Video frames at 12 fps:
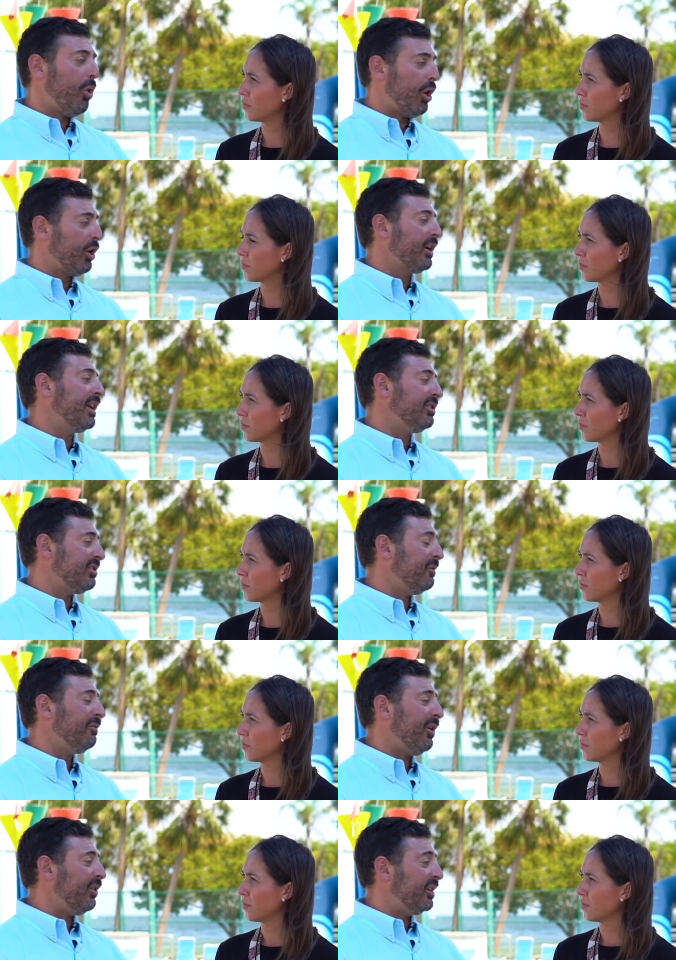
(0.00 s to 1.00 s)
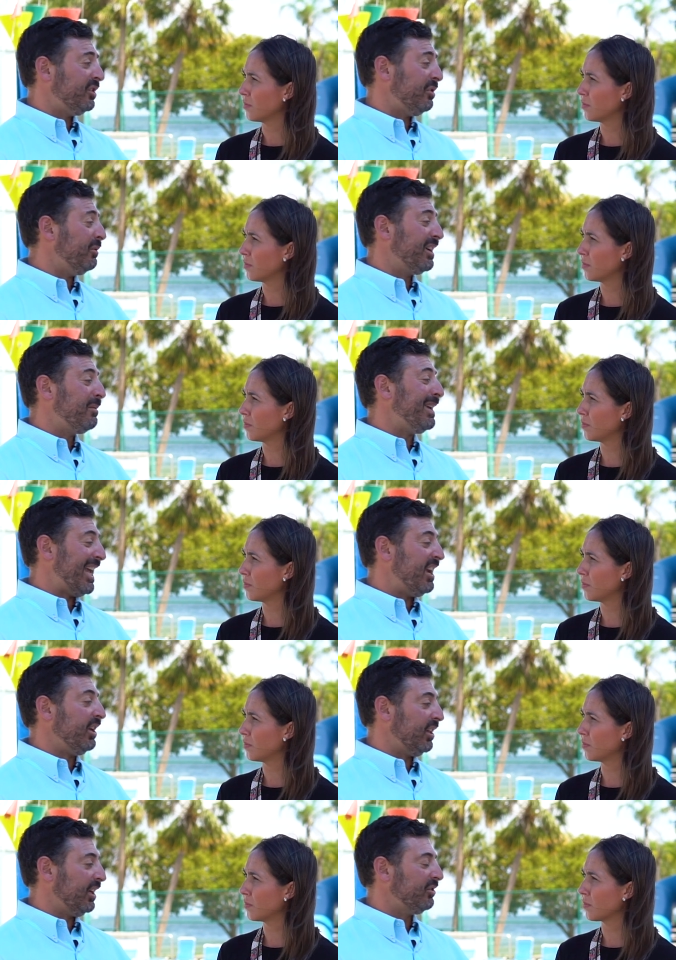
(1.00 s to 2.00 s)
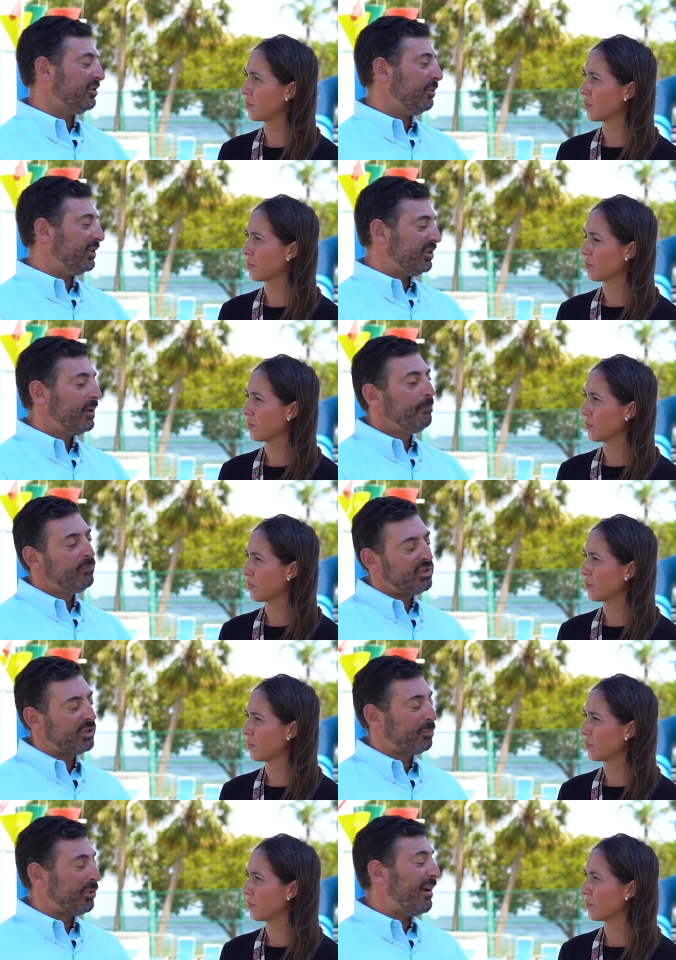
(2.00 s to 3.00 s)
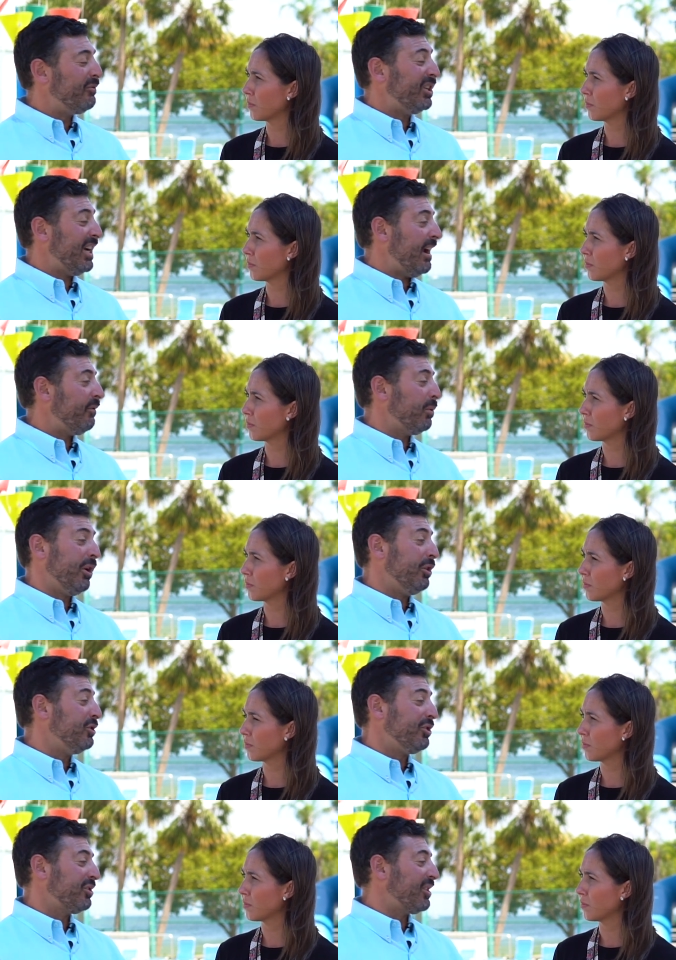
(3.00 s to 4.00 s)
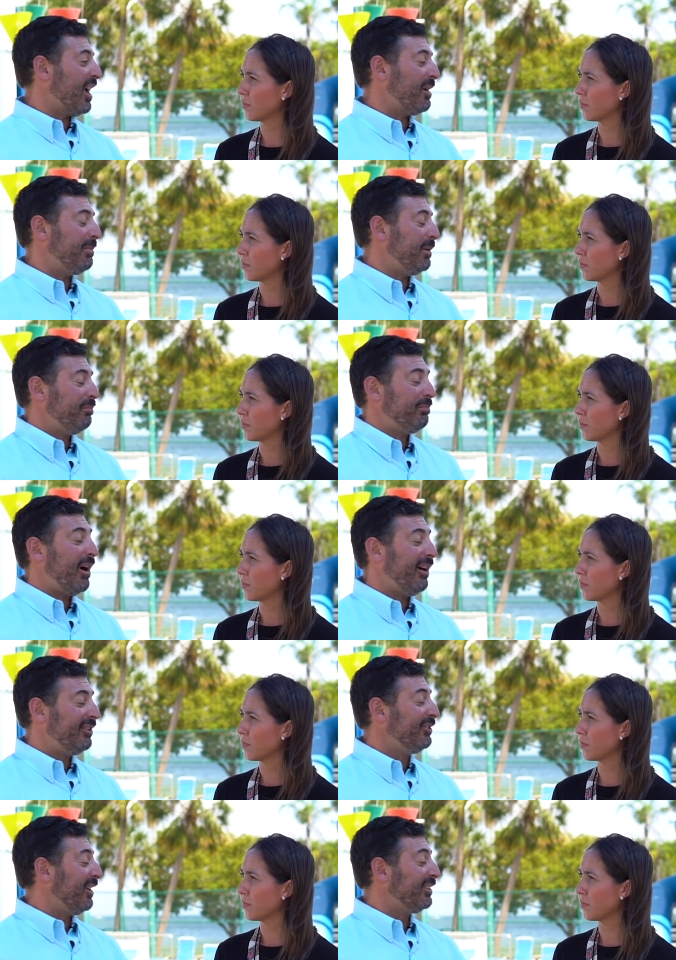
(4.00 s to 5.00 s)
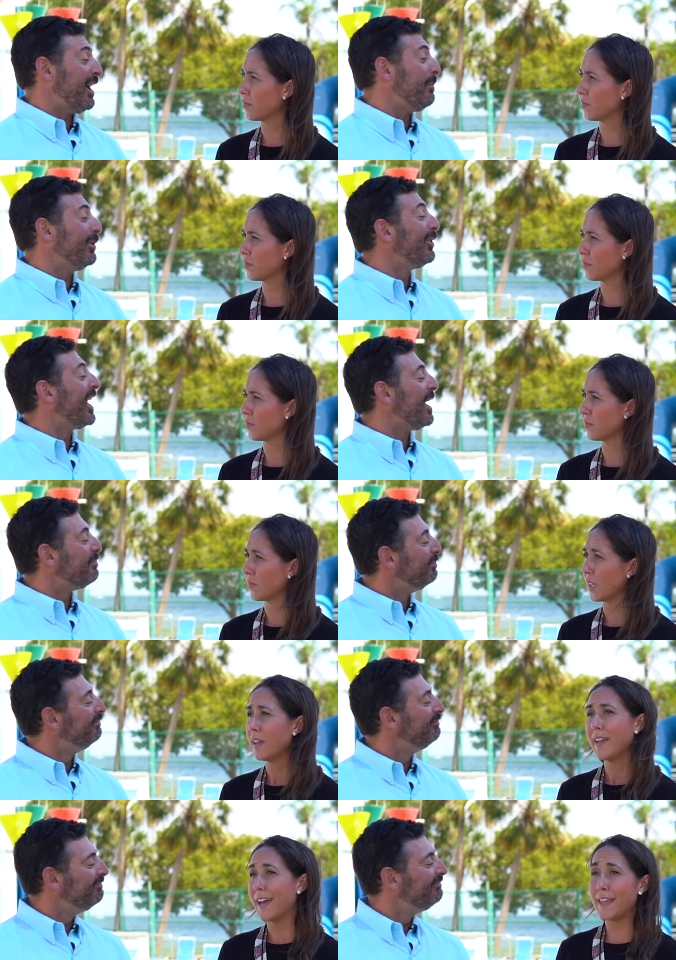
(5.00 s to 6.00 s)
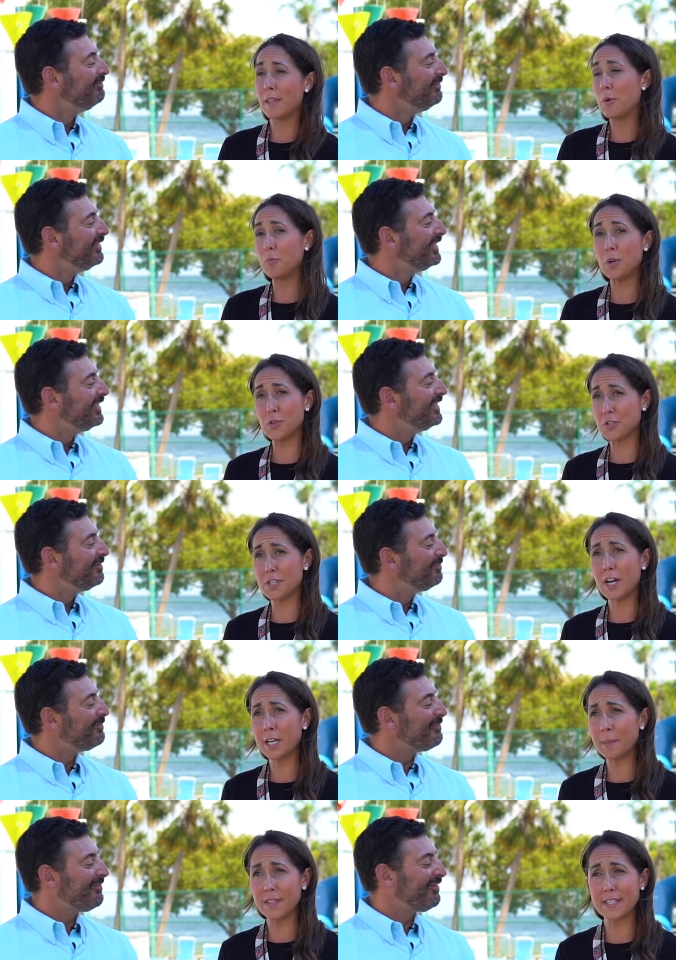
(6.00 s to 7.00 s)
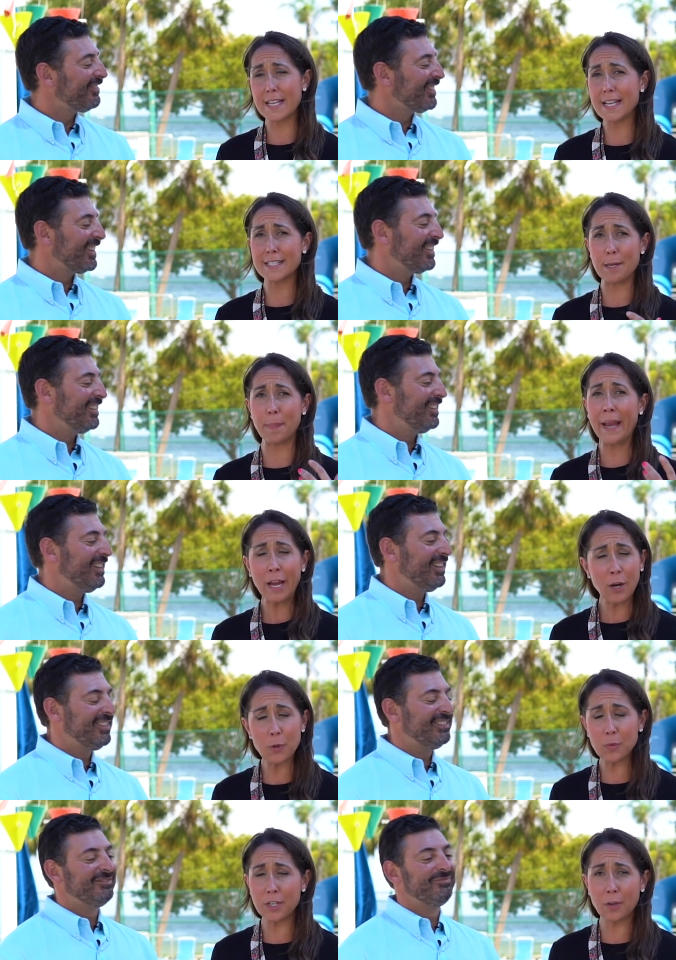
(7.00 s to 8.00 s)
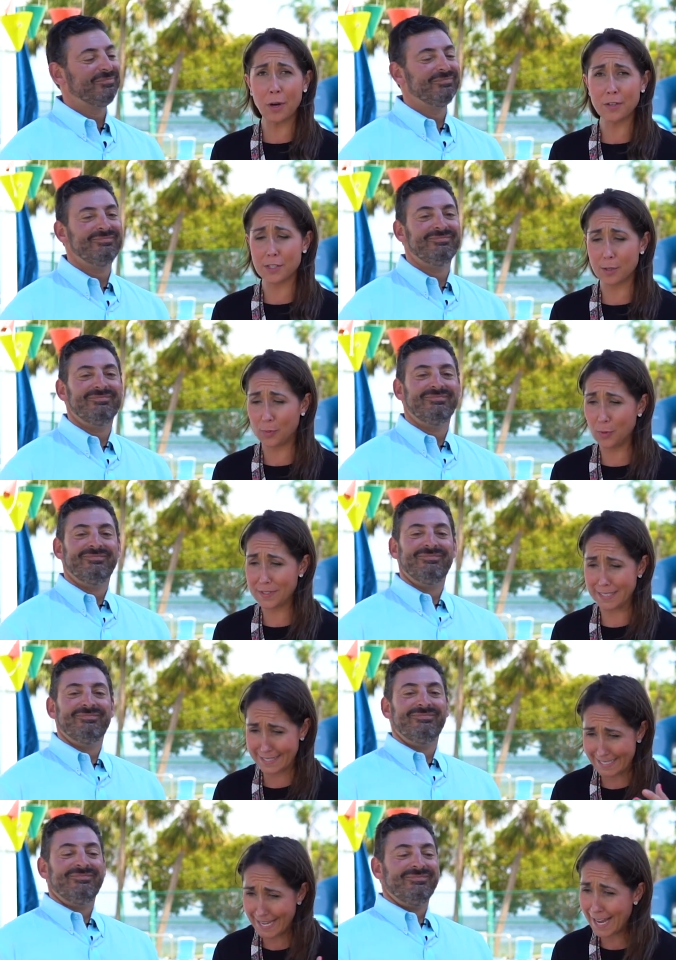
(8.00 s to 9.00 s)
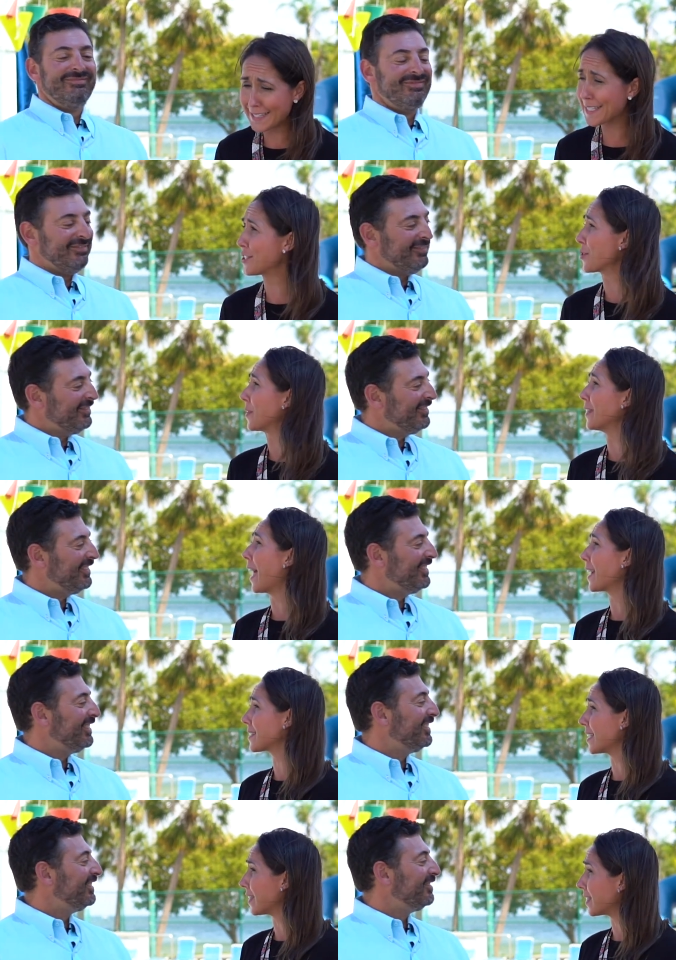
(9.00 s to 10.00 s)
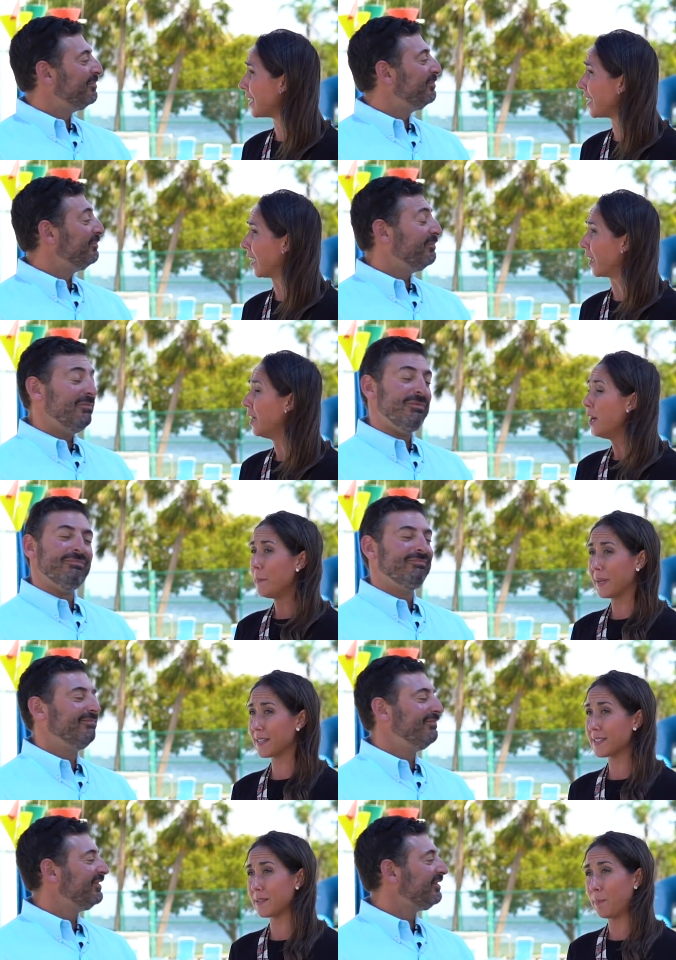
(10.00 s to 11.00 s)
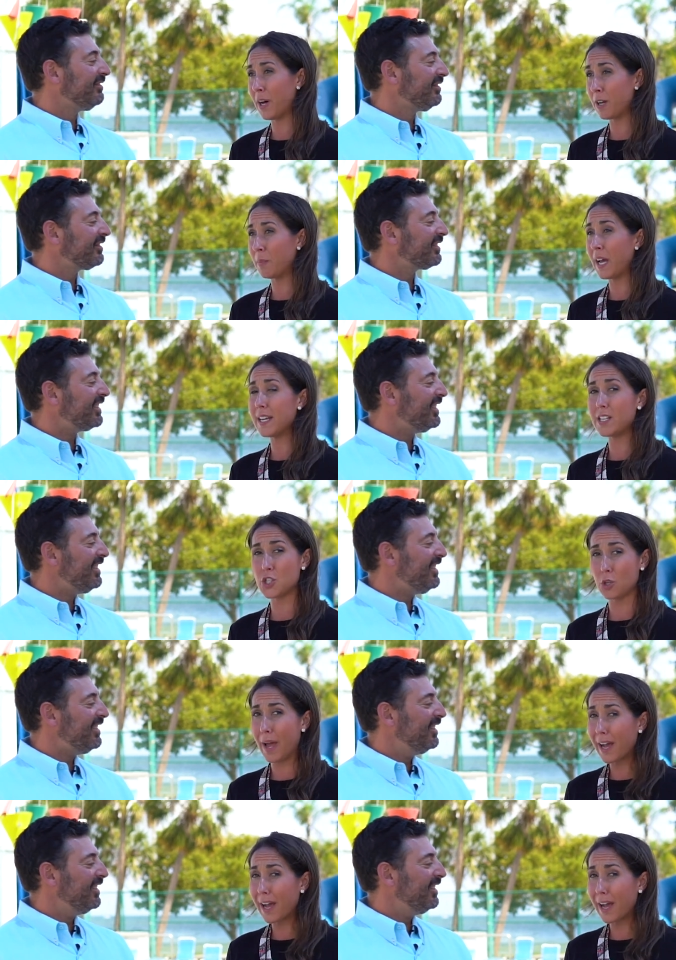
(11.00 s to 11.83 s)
Speaker 1: water kids can fall into. It could be anything. So it's just prevalent everywhere, and you just got to be on your, on top of your game.
Speaker 2: And we were just talking about this as a parent when you go out to the pools. It's not such a relaxing thing because the bottom line is you